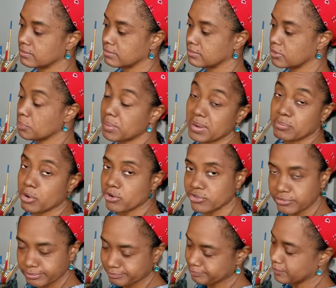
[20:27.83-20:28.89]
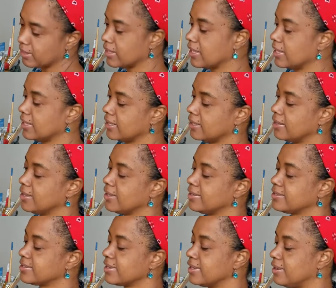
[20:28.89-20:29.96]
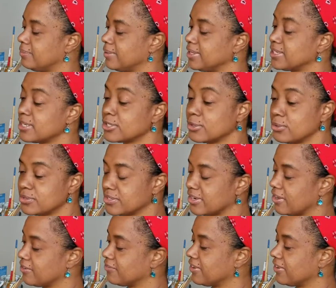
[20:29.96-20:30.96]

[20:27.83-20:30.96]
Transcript: Your paintbrush. It does loosen off,